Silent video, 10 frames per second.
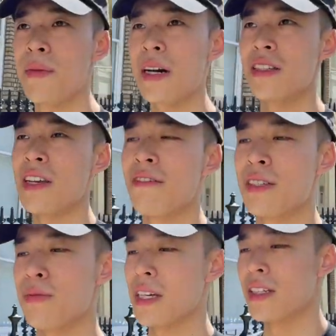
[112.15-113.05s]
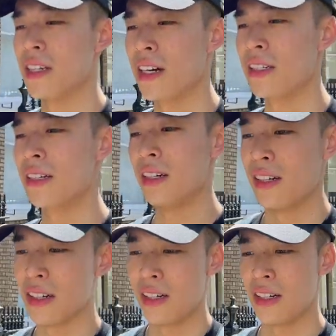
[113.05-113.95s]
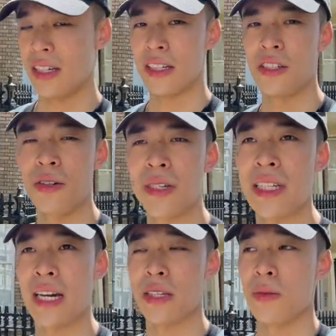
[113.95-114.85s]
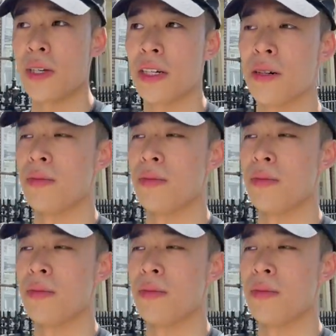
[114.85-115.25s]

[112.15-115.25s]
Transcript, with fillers: about 70% done. It's due in next week on